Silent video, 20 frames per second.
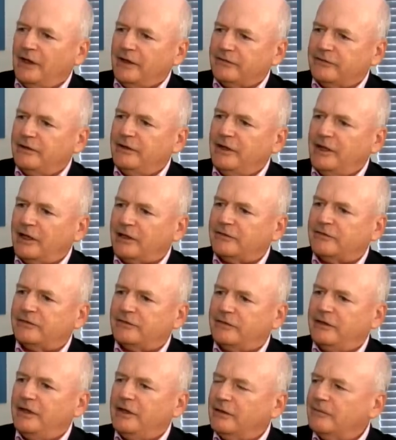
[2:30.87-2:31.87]
as the
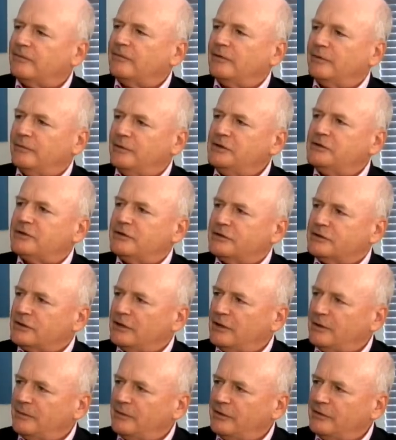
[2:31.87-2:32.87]
next thing for research
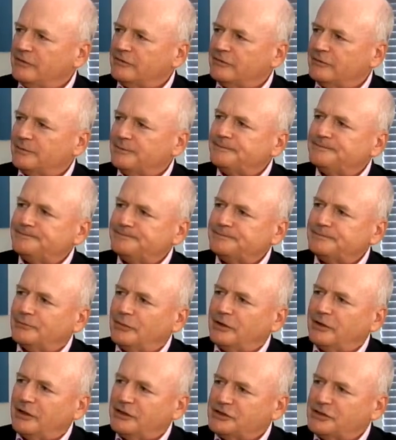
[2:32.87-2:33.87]
libraries
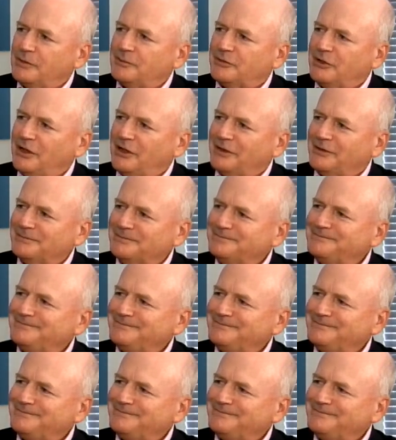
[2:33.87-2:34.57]
but I jumped on it.